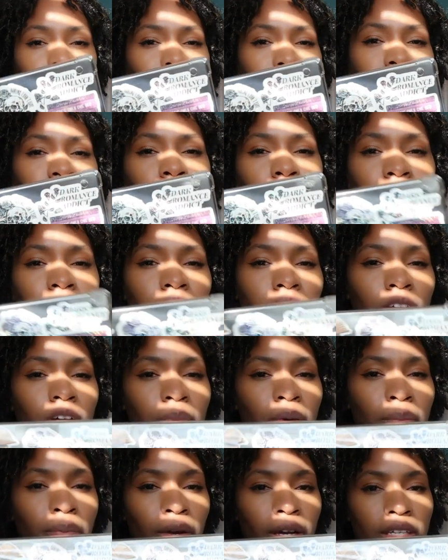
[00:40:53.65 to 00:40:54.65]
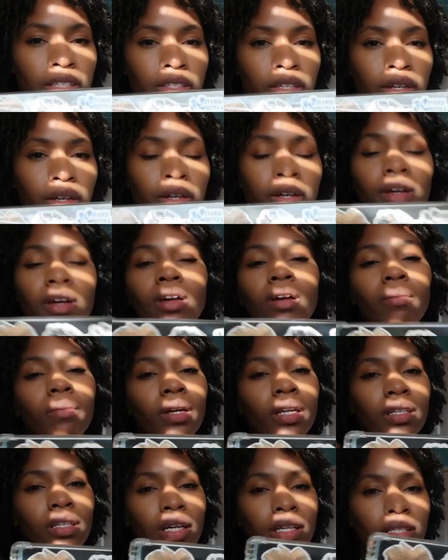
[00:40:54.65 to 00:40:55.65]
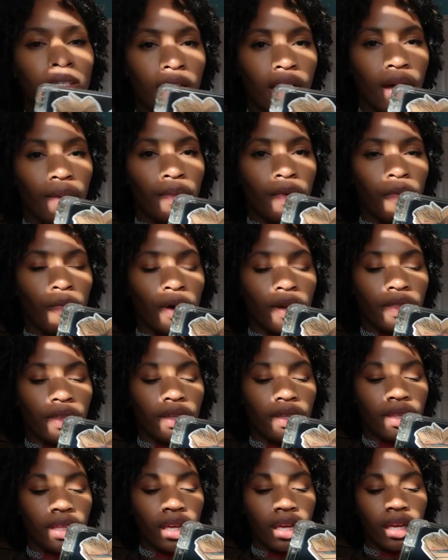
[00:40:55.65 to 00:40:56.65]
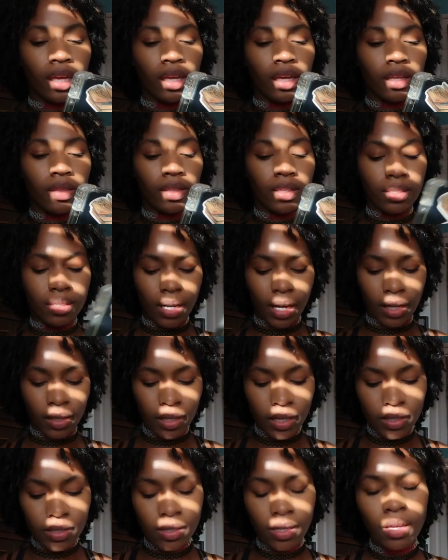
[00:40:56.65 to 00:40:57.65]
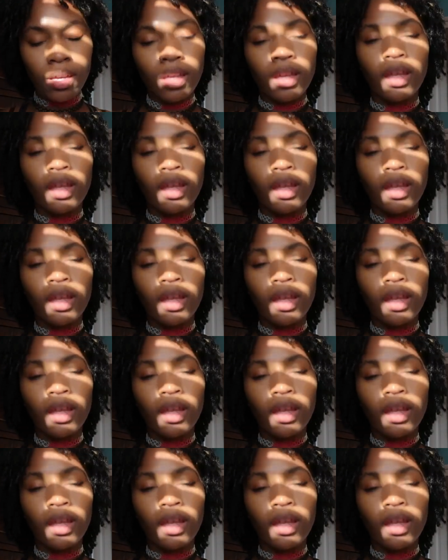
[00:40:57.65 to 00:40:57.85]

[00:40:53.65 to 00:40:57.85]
I know it's a little bit pricier, but it does come with the stylus.